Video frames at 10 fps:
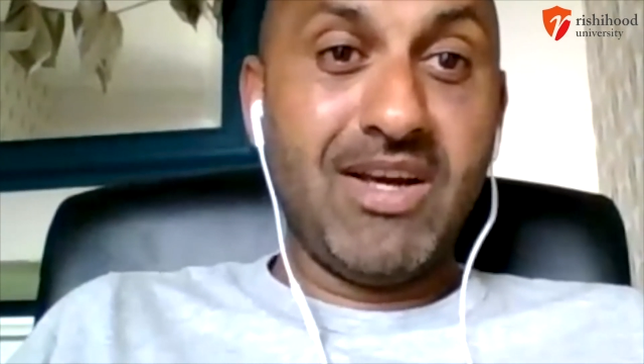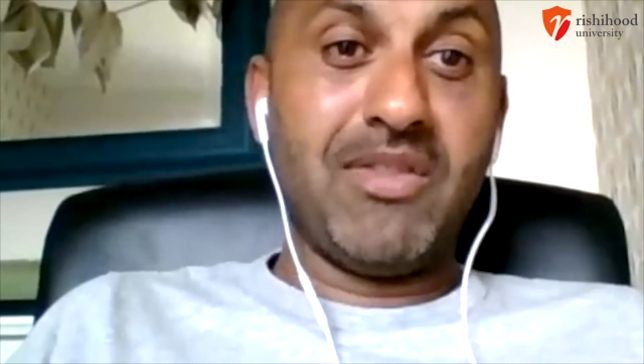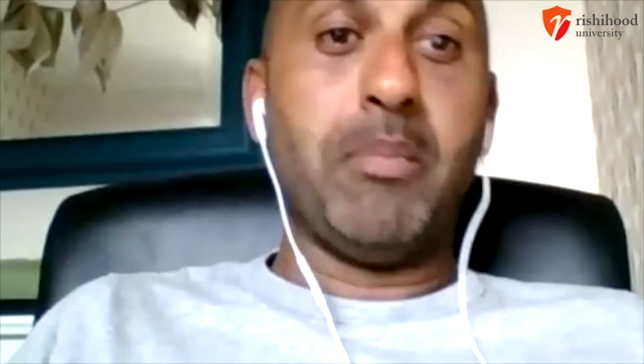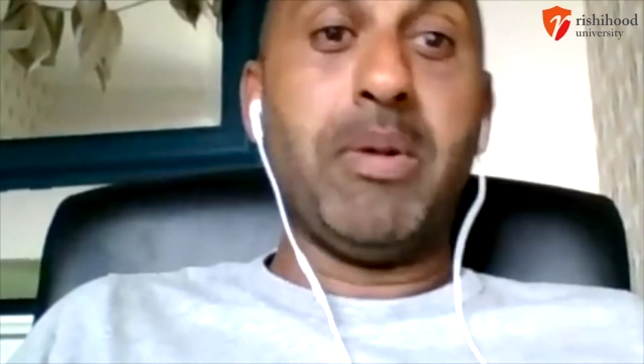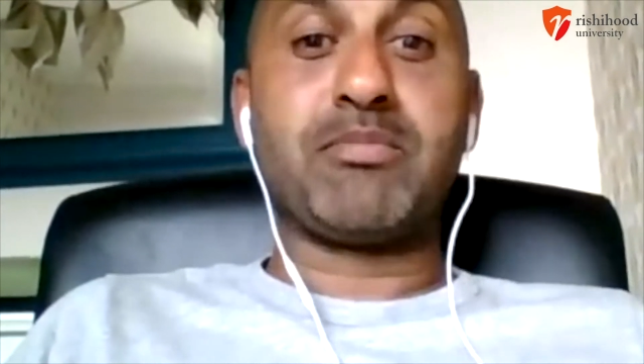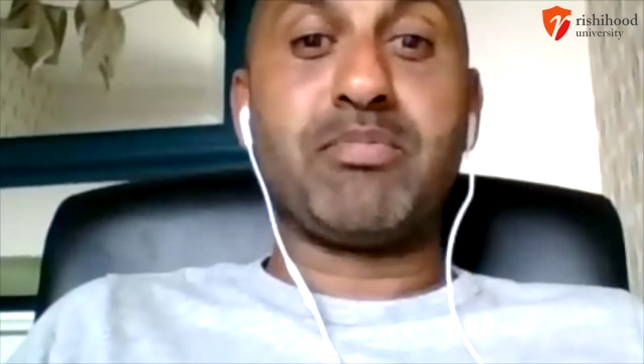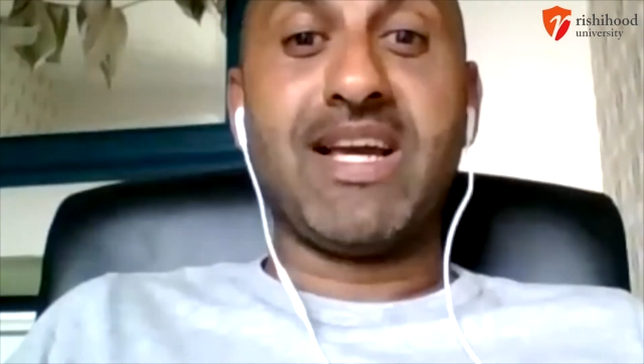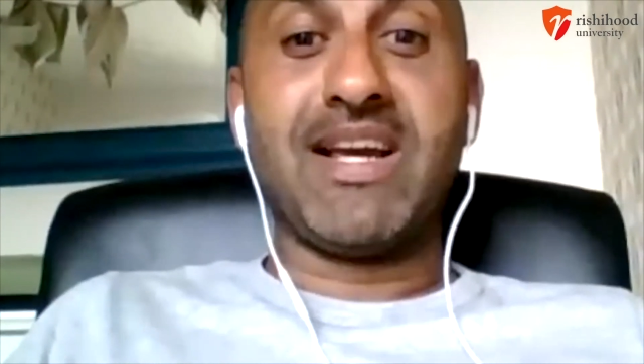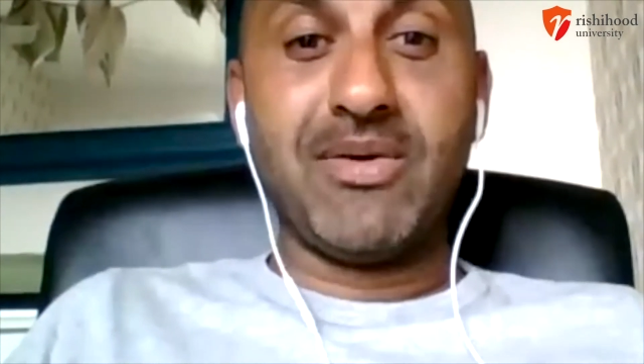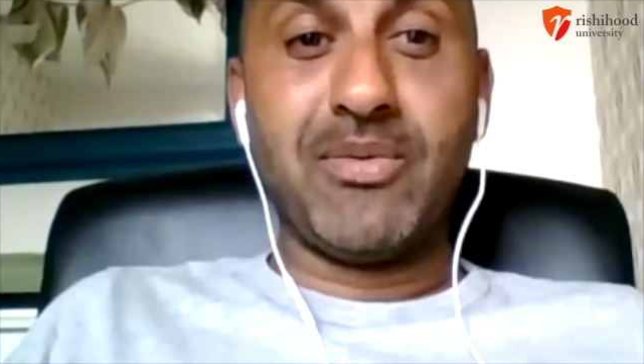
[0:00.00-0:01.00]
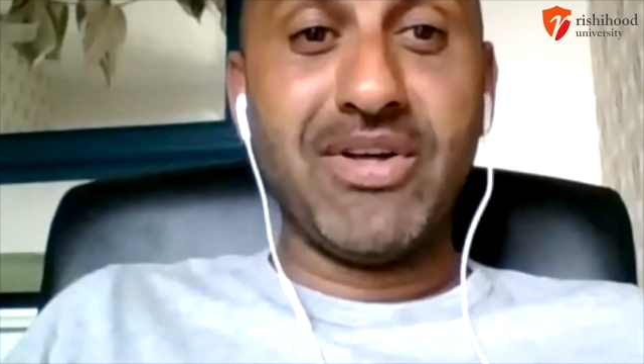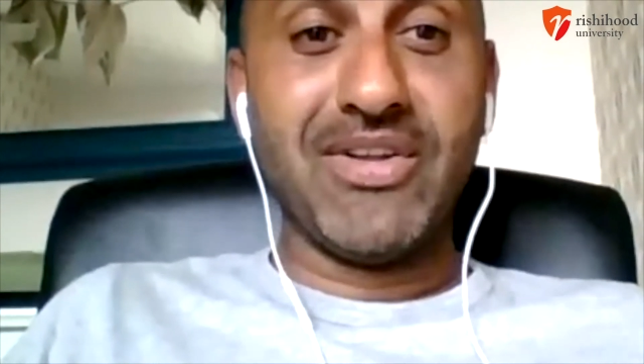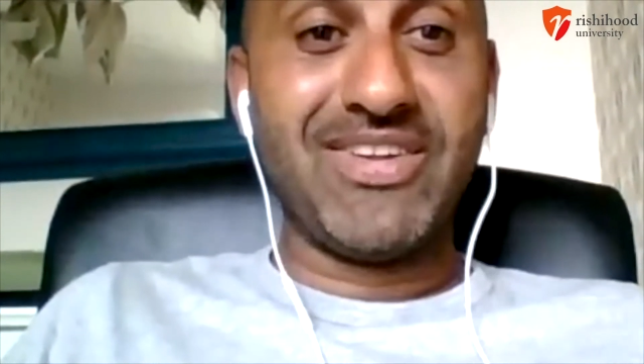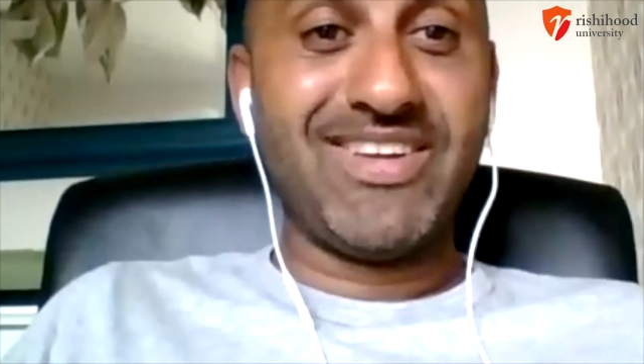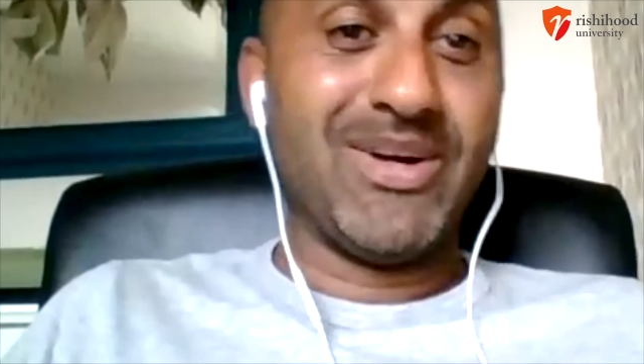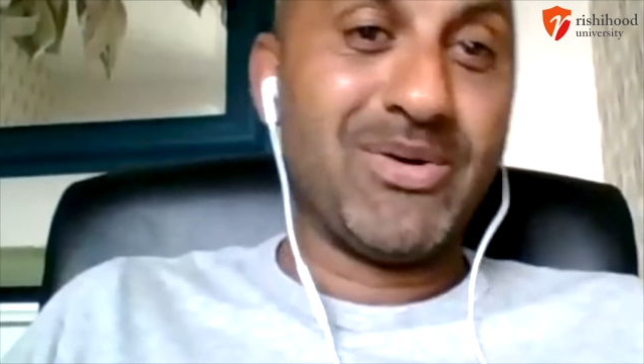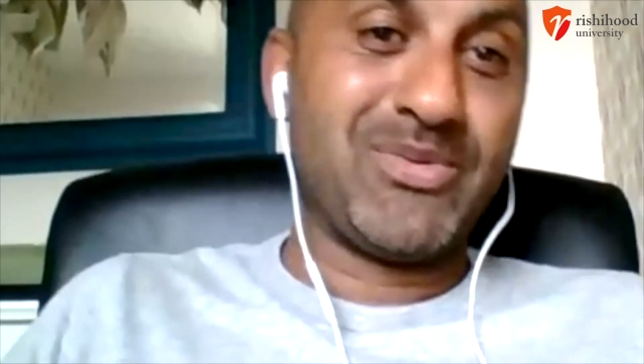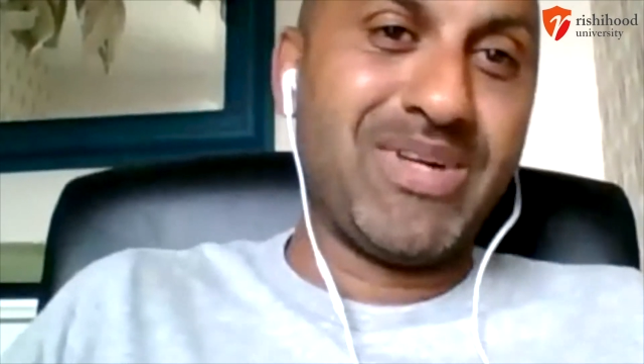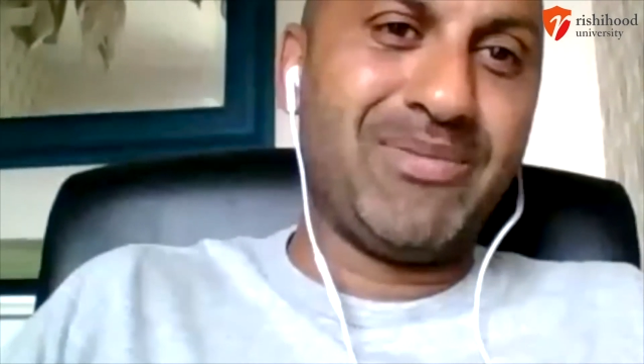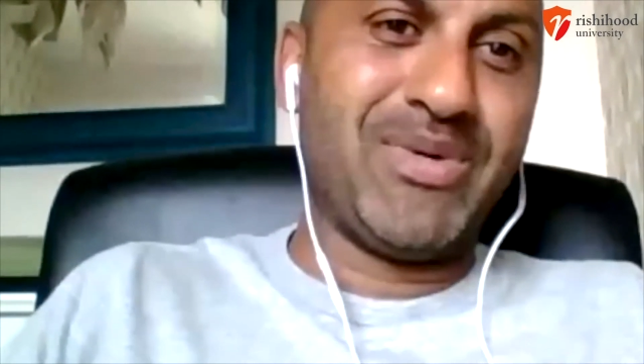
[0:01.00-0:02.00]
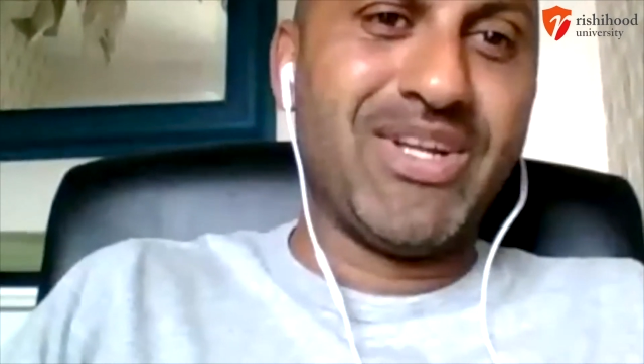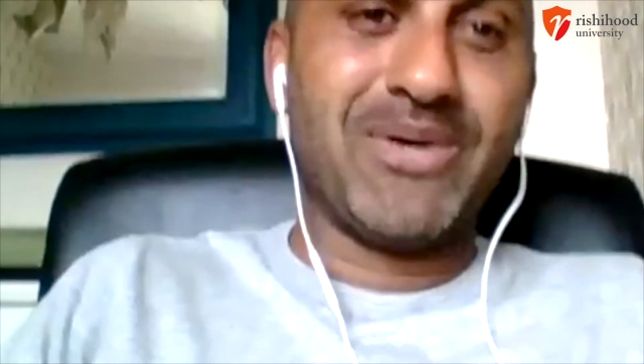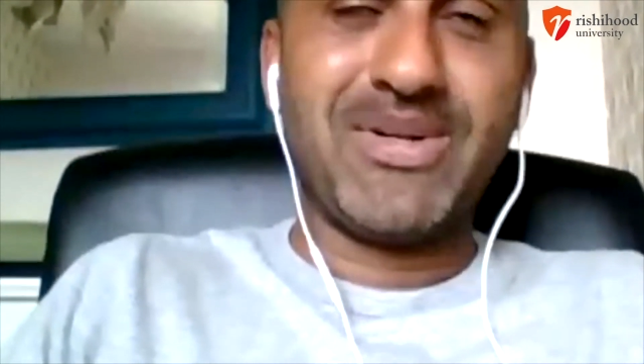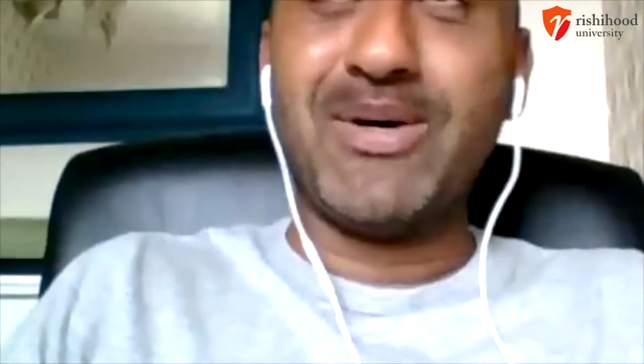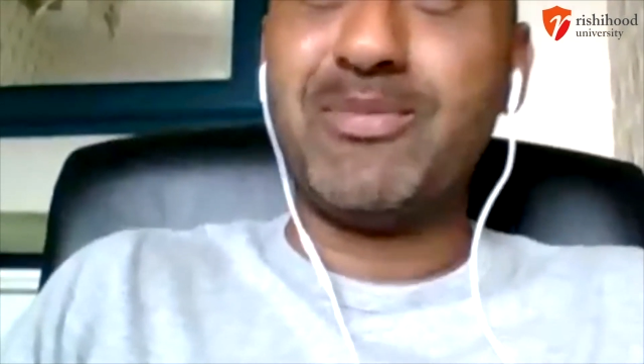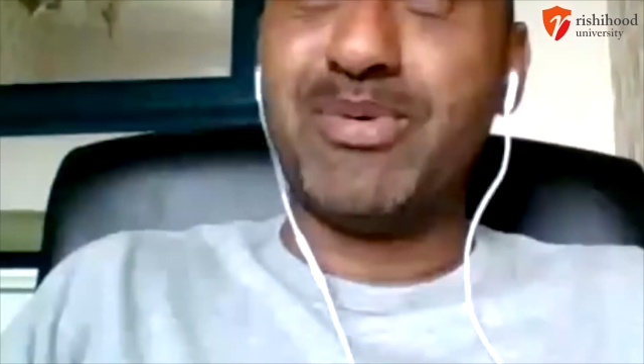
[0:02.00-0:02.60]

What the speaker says: the best player in the world? We don't know.